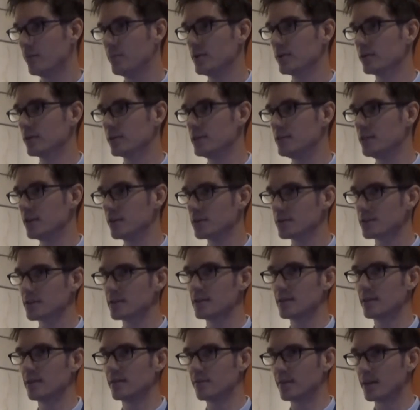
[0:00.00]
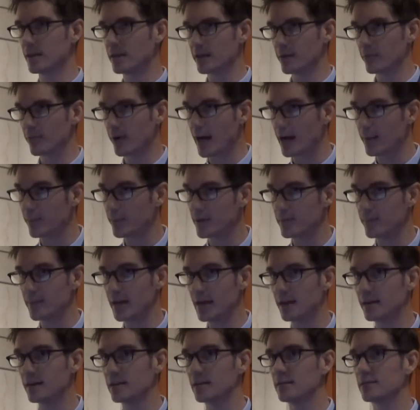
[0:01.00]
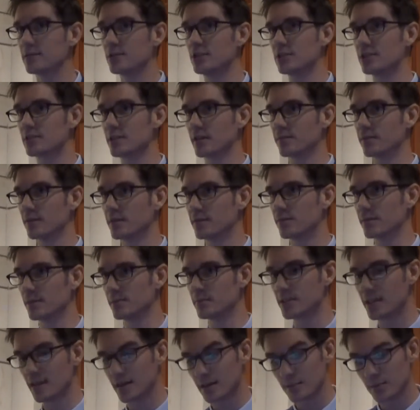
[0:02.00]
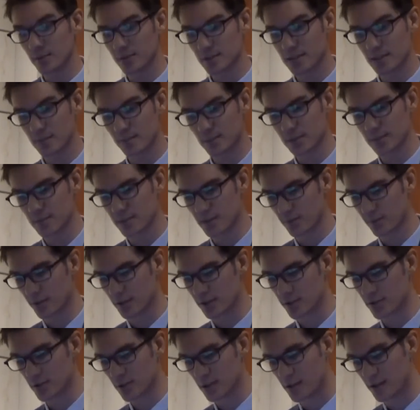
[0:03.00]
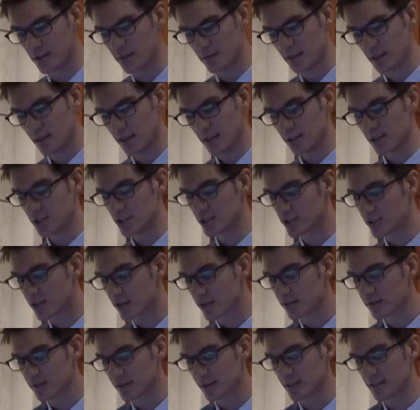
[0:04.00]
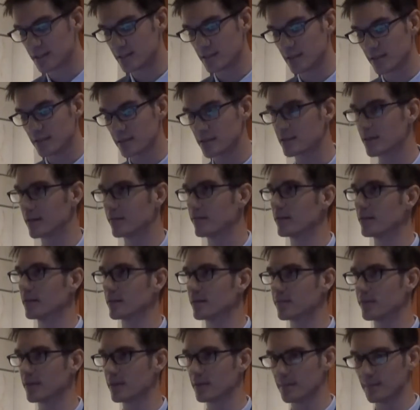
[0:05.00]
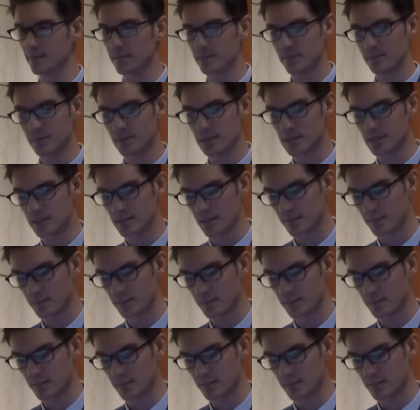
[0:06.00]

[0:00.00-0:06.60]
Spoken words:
opioid dose in a very rapid manner. She suffered from terrible symptoms of withdrawal. She's currently still suffering from these